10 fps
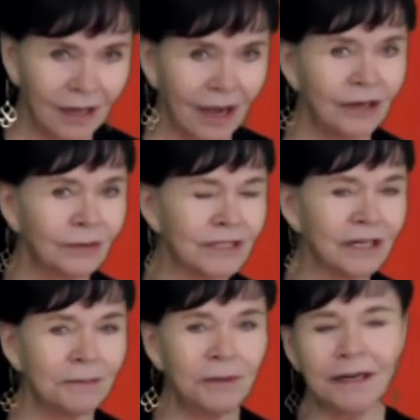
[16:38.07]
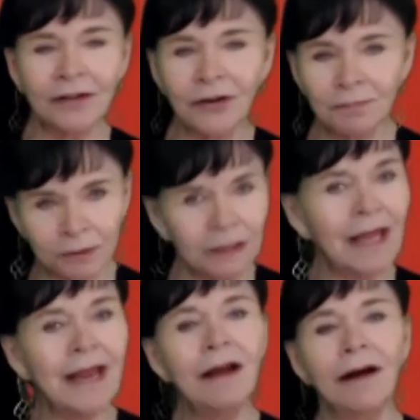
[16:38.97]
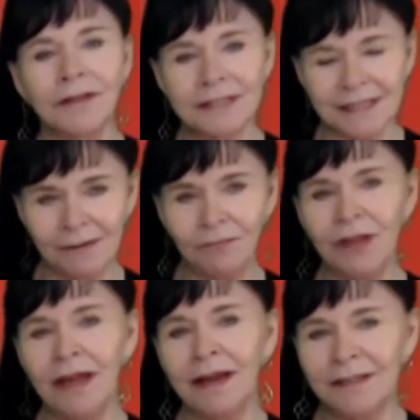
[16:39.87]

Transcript: I know it's going to be another play on the same thing,